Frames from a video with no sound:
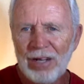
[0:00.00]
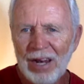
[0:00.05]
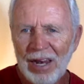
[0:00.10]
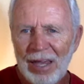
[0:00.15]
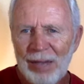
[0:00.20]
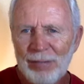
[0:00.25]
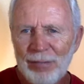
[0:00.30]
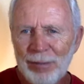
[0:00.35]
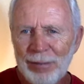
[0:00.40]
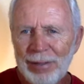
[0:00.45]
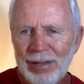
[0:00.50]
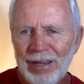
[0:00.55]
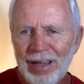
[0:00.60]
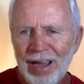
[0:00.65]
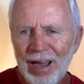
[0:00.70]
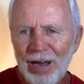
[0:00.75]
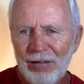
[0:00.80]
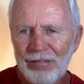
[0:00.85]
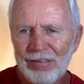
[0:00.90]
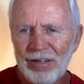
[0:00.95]
claimed to be a
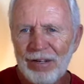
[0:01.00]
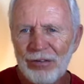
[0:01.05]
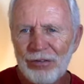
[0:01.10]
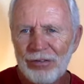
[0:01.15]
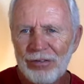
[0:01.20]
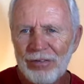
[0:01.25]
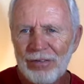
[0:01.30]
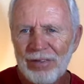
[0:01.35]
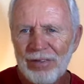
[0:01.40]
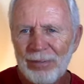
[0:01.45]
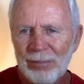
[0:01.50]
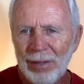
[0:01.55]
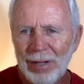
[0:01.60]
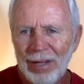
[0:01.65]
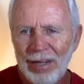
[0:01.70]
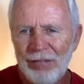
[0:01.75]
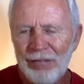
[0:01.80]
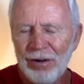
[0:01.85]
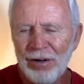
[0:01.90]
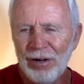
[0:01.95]
Calvinist.
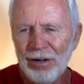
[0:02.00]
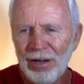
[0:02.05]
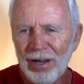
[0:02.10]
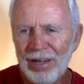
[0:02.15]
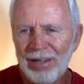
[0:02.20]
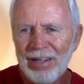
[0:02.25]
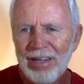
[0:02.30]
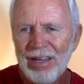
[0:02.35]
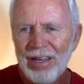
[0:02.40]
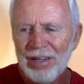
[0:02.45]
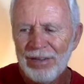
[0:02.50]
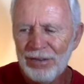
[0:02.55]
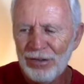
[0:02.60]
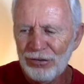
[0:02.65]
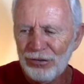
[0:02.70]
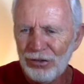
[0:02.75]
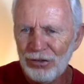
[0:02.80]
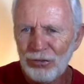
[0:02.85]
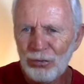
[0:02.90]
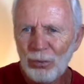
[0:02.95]
Believe it or not,
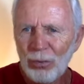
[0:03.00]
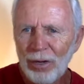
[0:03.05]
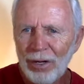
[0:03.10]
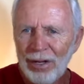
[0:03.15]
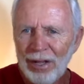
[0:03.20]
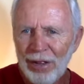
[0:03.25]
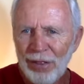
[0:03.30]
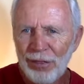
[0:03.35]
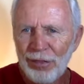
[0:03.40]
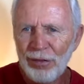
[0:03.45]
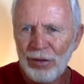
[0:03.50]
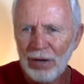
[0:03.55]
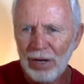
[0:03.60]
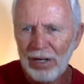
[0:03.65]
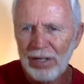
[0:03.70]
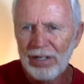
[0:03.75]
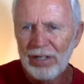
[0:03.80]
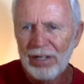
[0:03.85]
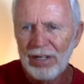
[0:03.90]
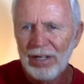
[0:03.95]
this is what he
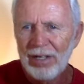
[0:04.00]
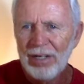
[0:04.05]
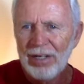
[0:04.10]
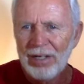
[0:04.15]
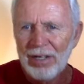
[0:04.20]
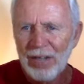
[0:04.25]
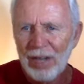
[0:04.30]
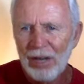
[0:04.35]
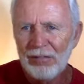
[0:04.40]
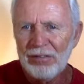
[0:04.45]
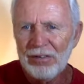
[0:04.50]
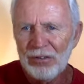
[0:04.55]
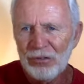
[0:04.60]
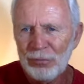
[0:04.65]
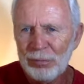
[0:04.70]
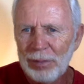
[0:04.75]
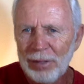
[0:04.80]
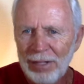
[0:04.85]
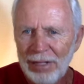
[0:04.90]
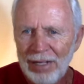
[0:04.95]
thought
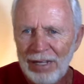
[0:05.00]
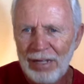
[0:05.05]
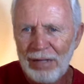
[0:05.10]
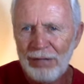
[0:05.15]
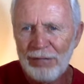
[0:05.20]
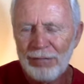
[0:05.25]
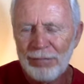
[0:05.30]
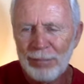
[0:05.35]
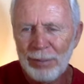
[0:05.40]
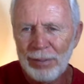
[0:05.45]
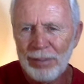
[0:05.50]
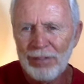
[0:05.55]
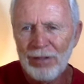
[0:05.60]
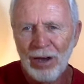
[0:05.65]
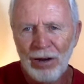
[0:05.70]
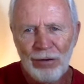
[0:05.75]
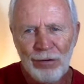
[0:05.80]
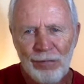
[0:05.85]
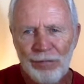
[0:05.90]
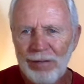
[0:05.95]
Calvinists believed. But
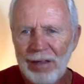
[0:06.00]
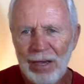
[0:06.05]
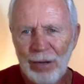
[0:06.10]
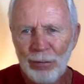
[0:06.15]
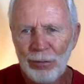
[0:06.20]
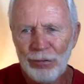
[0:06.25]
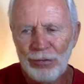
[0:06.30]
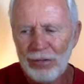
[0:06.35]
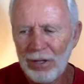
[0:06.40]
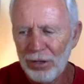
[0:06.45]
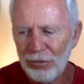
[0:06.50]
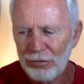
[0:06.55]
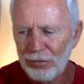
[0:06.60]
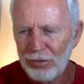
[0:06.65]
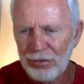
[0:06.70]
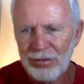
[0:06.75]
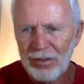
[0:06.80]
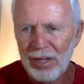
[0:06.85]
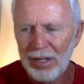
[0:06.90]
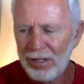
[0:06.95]
Dr. Flowers tells
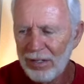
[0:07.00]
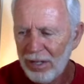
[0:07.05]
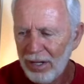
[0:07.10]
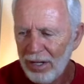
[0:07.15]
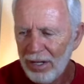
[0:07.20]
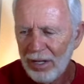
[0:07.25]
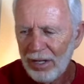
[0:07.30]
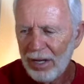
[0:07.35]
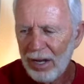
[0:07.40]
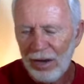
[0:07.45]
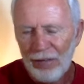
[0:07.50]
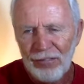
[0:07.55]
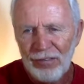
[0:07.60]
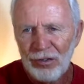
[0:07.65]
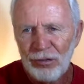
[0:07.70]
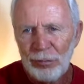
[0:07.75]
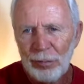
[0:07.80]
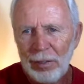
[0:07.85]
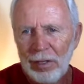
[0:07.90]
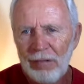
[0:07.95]
us that
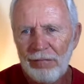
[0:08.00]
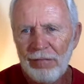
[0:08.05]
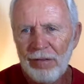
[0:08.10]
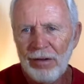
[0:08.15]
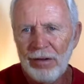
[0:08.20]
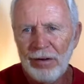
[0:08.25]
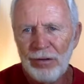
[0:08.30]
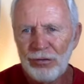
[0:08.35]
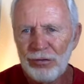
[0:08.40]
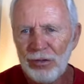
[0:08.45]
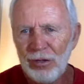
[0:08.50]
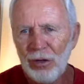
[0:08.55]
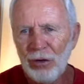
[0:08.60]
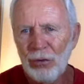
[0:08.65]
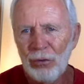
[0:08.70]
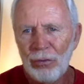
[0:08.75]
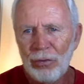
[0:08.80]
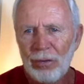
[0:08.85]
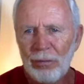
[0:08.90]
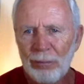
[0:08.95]
Calvinists believe there is
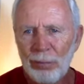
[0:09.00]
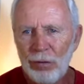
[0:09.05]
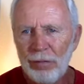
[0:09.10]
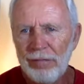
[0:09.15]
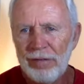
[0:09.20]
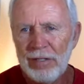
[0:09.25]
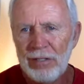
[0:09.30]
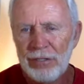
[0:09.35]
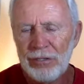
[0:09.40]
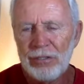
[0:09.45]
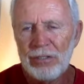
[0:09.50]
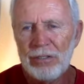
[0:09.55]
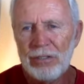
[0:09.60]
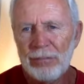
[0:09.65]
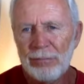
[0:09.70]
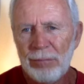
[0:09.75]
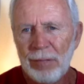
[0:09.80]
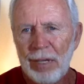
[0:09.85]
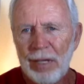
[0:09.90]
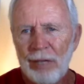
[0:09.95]
no
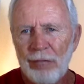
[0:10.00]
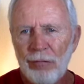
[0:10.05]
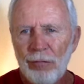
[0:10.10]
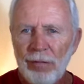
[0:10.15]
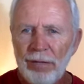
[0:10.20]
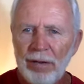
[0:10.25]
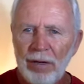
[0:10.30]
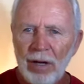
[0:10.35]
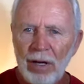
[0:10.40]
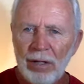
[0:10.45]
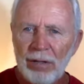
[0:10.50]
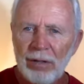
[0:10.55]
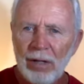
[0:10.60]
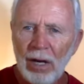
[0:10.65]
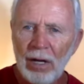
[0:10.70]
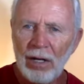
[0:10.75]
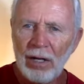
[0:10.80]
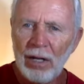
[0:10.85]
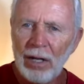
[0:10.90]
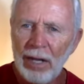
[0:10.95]
provision made for the uh,
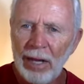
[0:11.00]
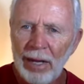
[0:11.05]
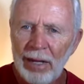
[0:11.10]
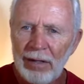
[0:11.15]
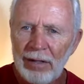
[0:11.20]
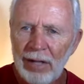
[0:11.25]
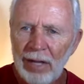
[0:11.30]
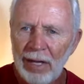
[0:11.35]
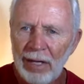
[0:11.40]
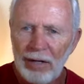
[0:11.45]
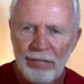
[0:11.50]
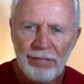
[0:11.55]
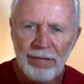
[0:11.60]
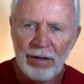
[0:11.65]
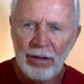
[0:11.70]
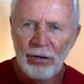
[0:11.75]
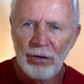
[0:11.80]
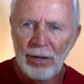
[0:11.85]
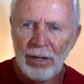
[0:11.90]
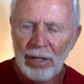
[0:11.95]
non elect, and if
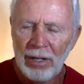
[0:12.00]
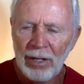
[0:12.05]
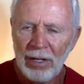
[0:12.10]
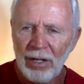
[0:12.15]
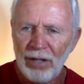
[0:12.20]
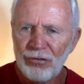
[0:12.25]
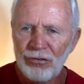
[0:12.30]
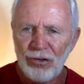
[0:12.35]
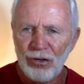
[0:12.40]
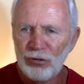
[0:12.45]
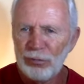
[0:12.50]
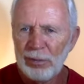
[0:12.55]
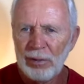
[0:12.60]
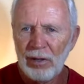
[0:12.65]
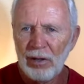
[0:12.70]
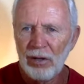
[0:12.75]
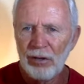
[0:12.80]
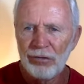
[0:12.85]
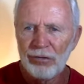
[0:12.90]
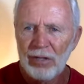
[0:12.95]
they go to hell, it's just
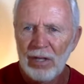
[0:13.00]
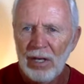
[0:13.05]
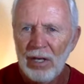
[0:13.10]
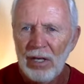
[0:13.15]
because